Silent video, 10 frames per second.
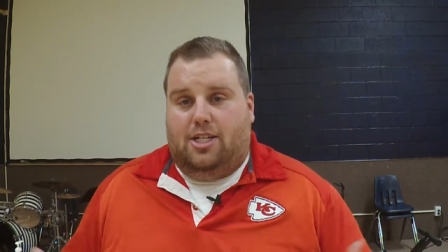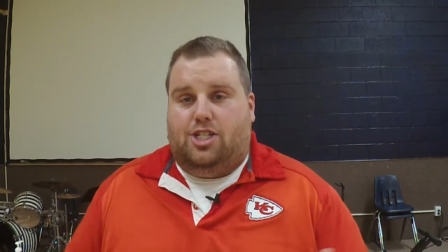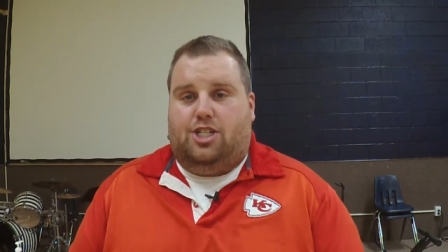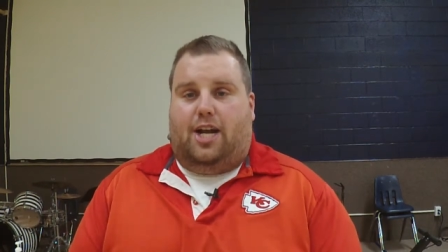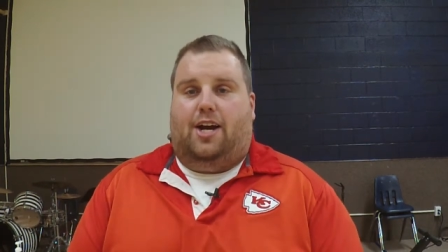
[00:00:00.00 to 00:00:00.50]

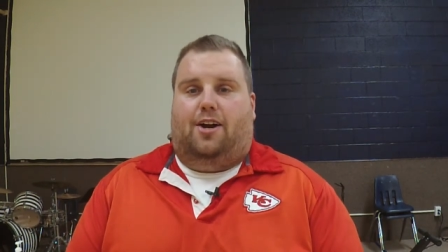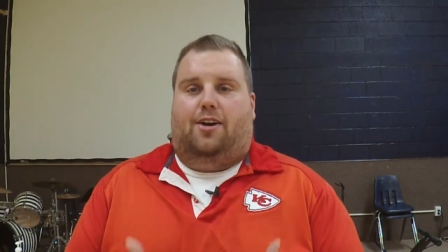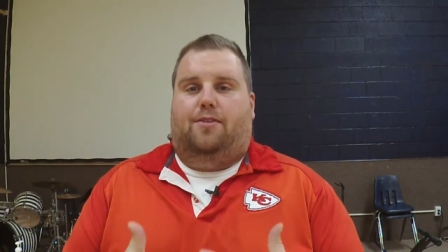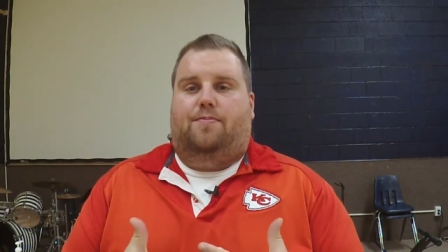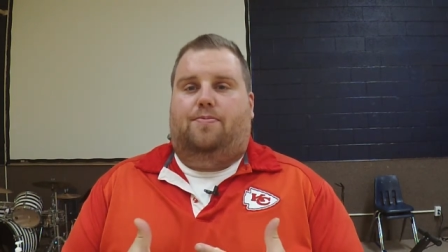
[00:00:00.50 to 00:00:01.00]

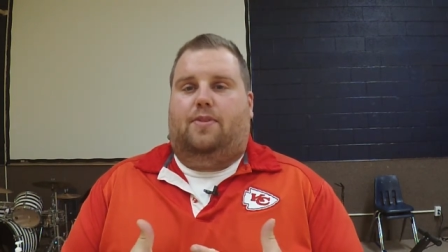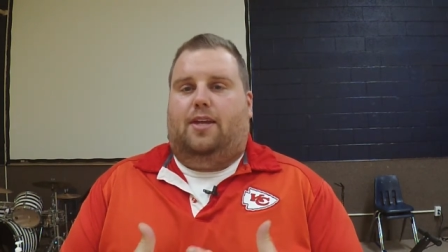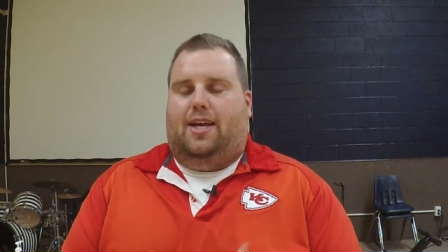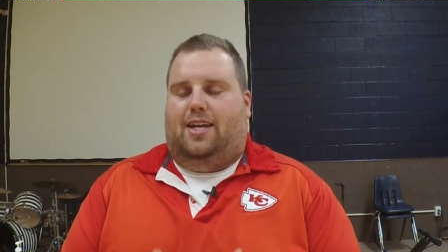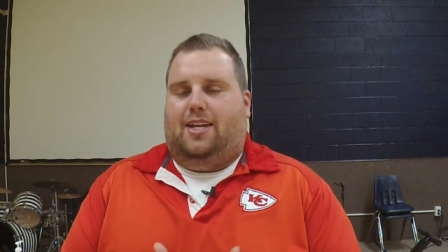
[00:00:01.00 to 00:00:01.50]
share
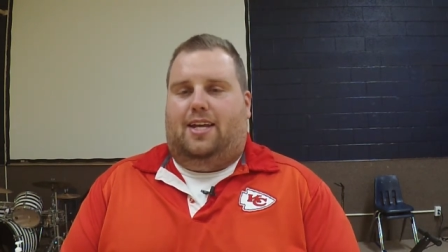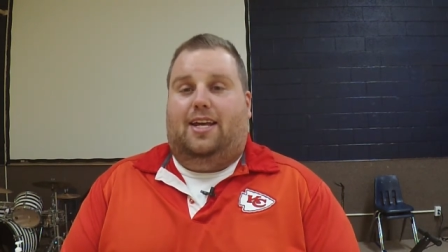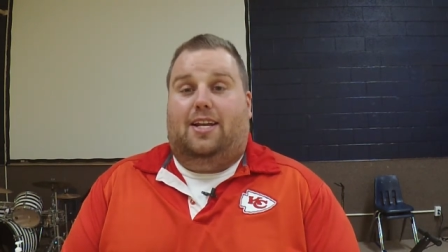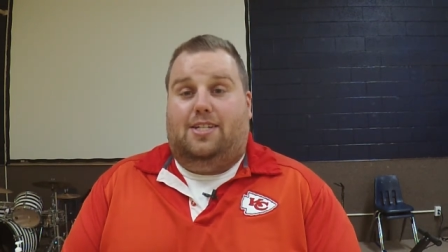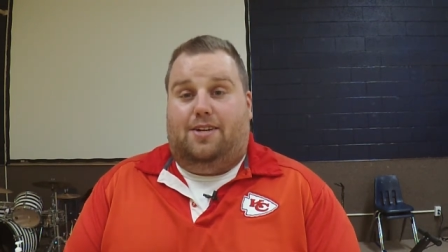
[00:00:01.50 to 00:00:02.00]
it
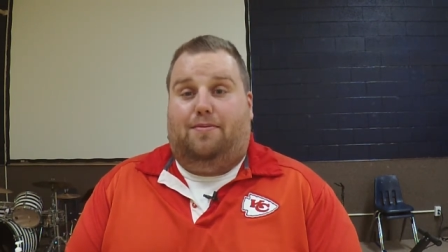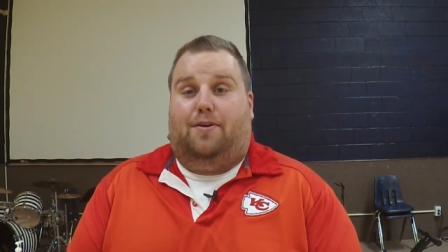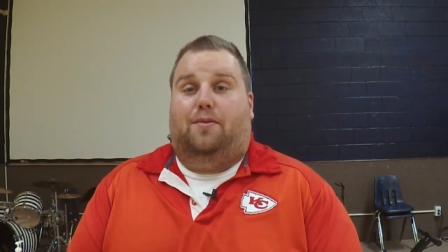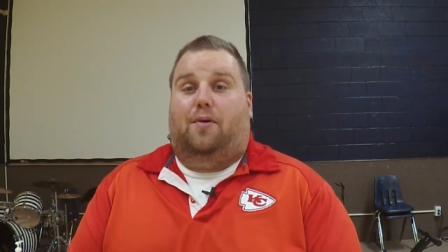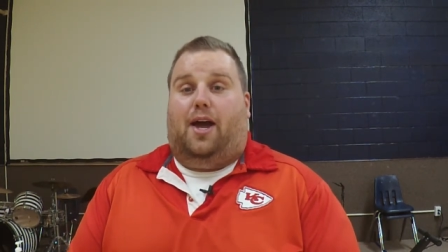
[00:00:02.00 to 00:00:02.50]
in a
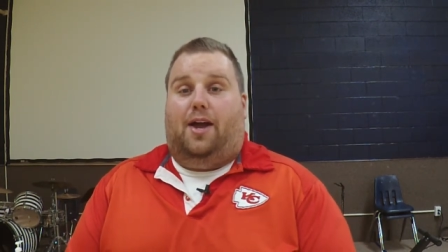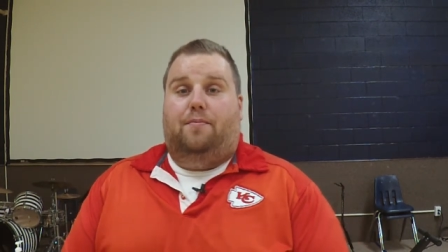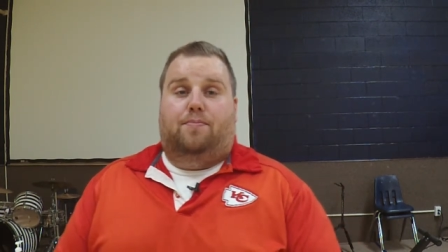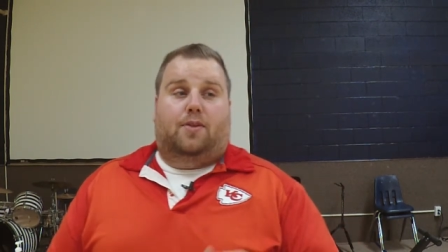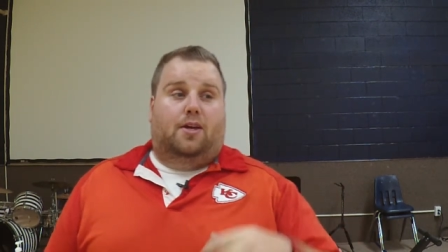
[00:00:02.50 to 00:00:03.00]
different way.
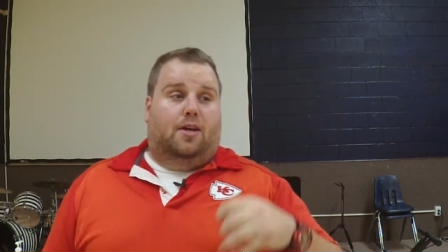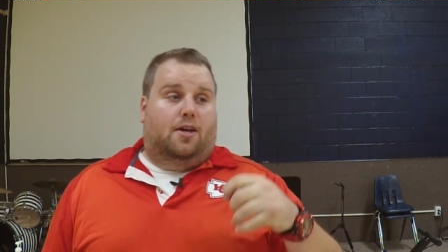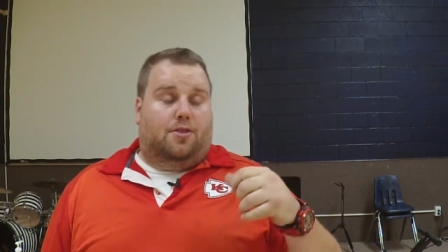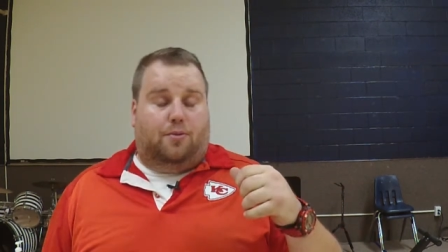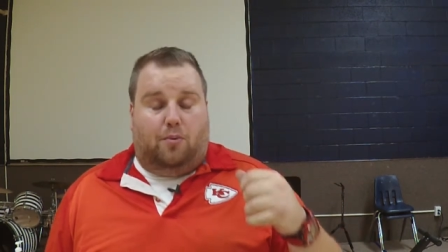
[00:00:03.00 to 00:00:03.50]

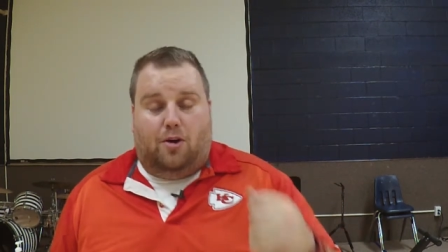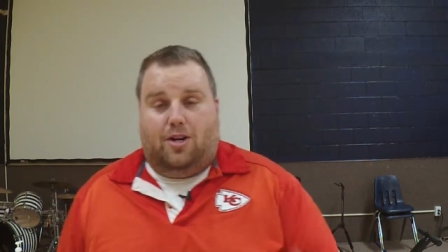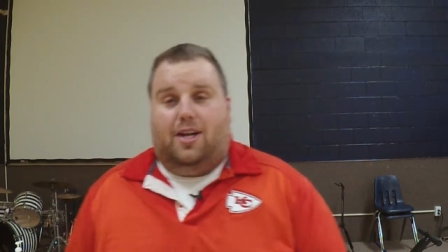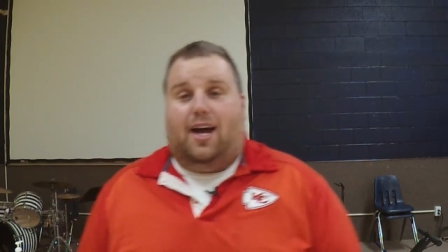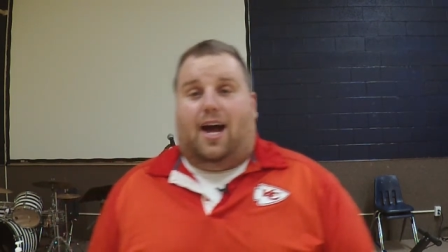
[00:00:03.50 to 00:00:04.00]
The word